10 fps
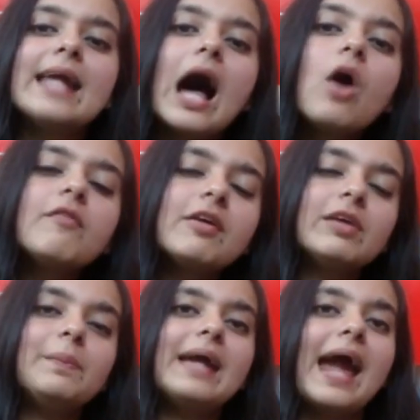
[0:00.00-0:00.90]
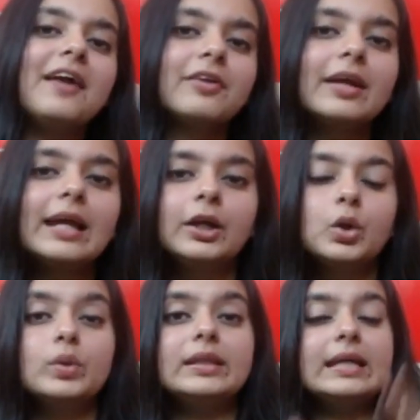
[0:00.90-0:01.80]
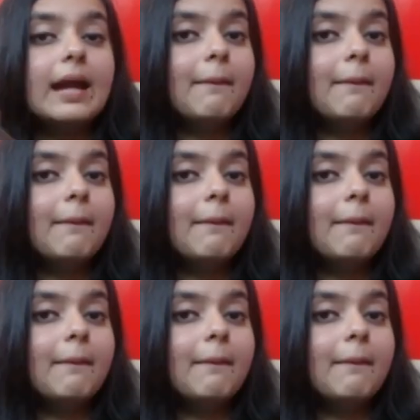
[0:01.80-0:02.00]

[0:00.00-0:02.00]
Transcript: now we will be entering into the